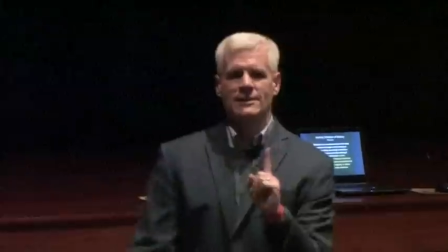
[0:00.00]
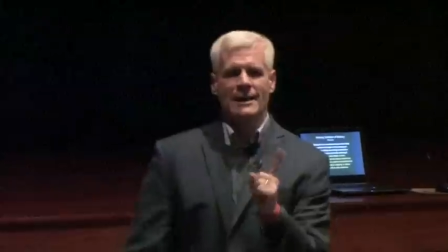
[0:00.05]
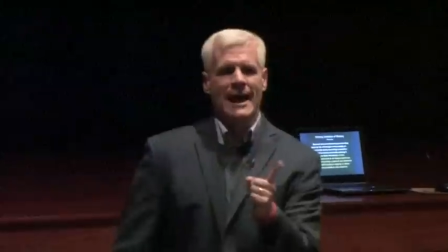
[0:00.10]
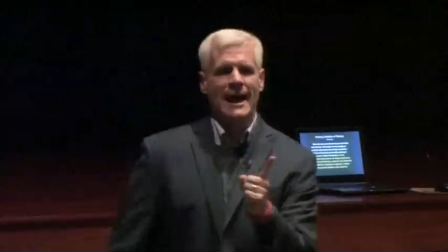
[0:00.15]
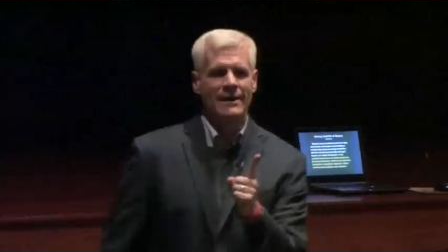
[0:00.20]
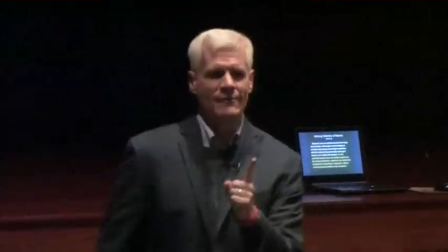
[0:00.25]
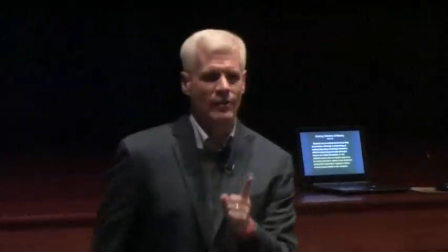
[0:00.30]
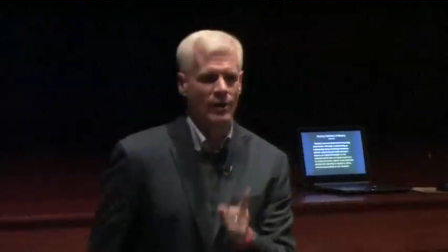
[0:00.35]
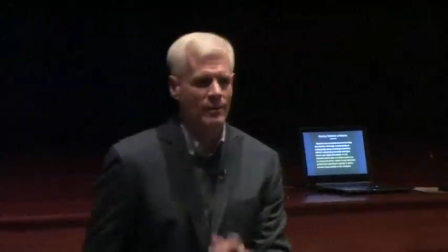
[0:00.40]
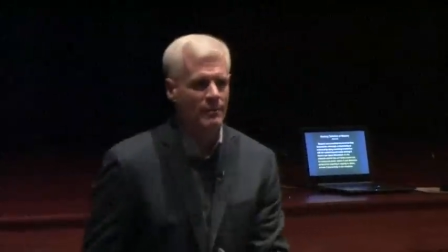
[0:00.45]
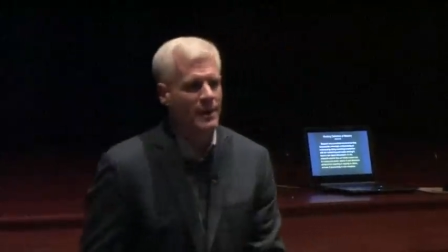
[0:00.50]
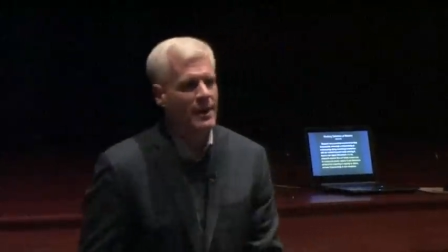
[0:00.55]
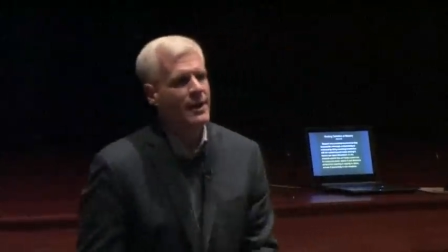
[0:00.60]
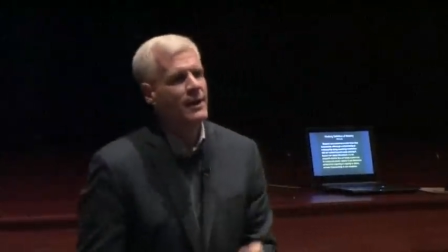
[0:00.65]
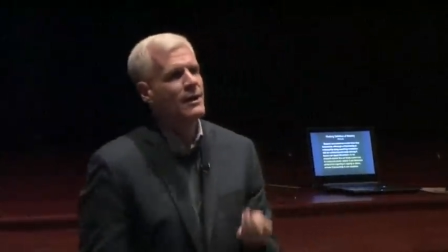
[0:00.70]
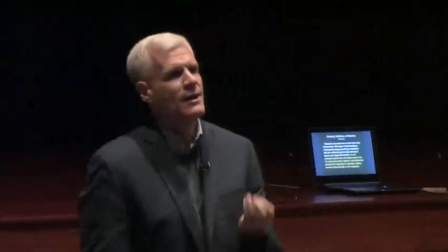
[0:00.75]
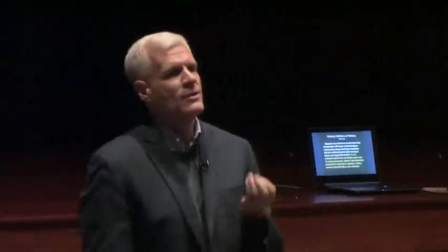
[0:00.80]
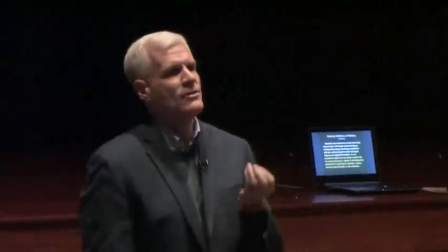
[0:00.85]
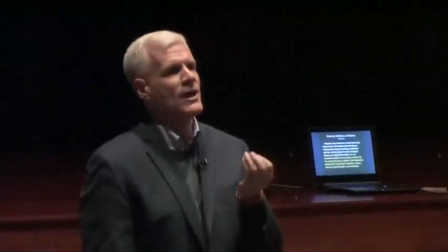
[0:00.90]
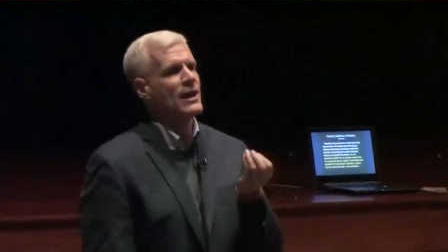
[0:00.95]
an adverb.
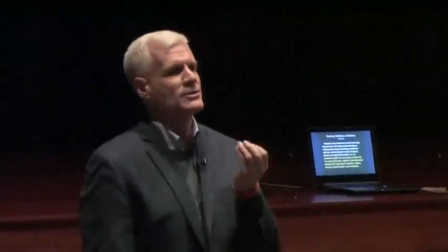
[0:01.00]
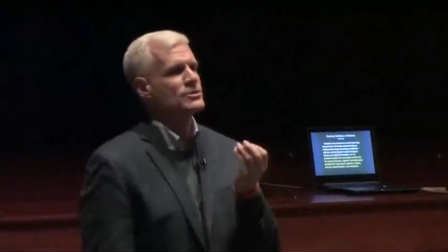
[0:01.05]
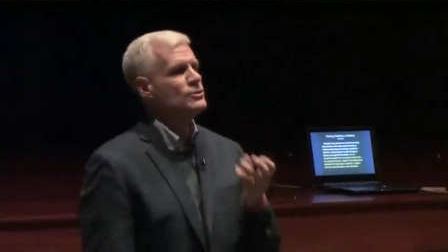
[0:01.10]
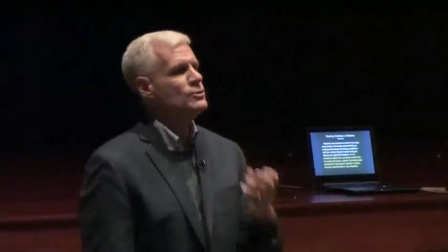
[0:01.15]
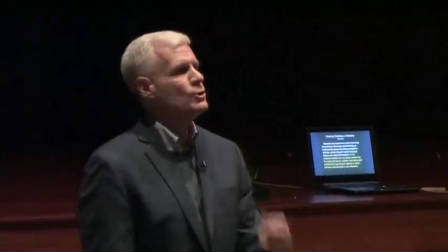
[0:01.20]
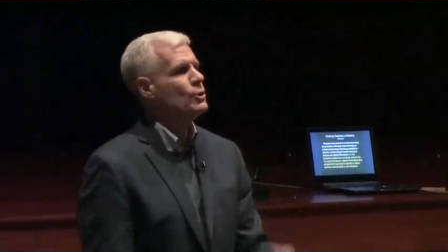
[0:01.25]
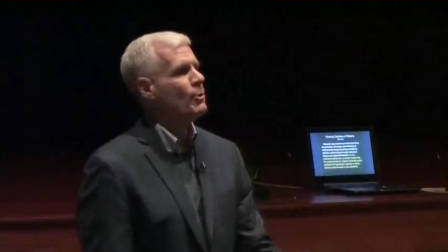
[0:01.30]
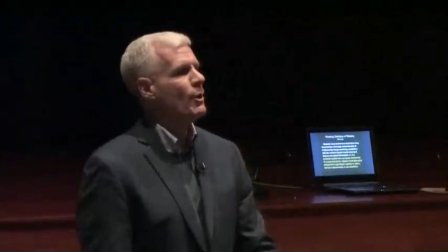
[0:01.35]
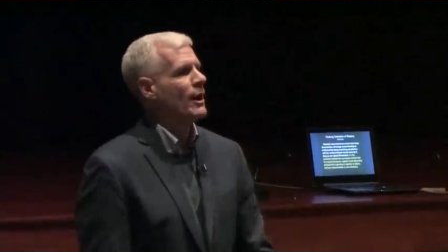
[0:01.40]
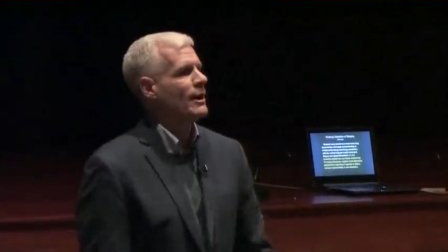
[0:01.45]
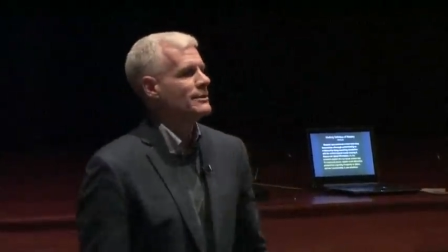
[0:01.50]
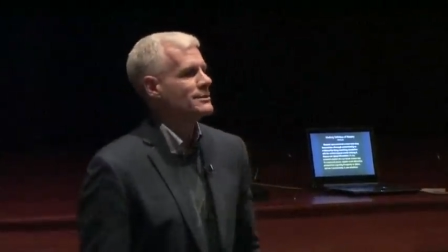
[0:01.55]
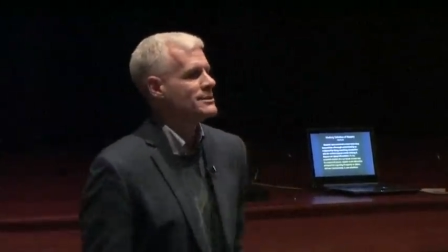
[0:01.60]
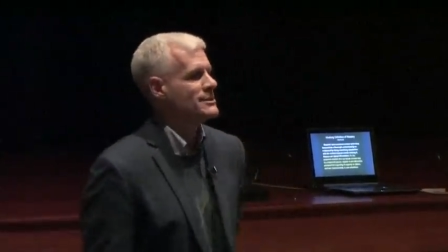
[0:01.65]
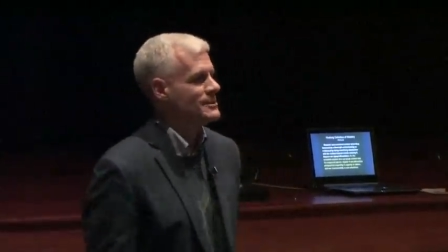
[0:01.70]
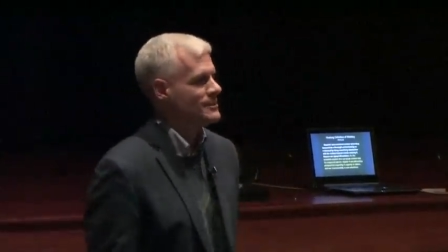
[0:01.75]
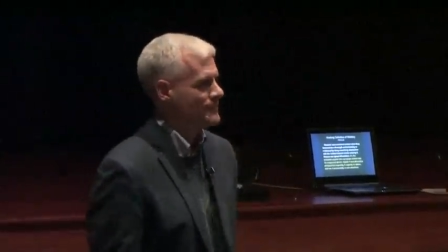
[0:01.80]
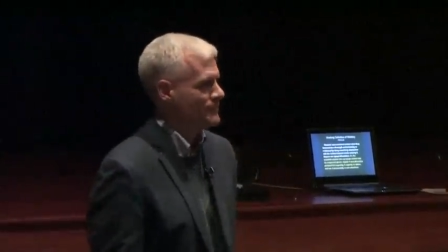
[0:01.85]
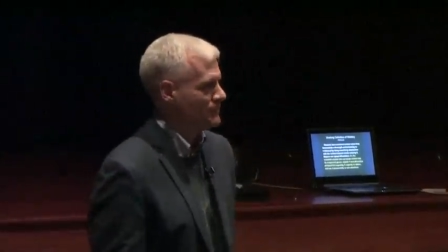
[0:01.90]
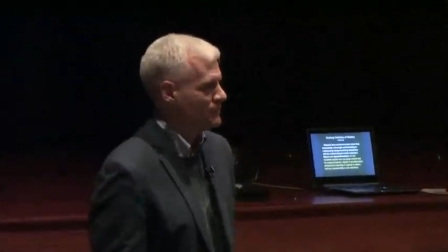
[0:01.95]
That's
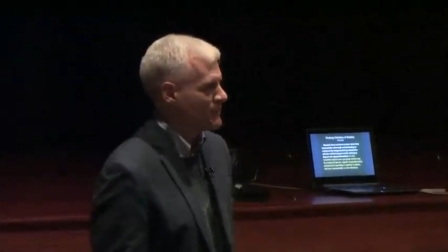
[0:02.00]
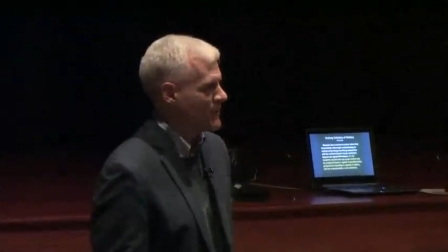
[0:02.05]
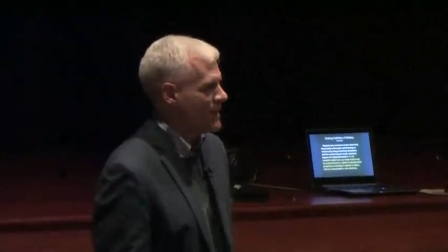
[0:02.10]
nuance.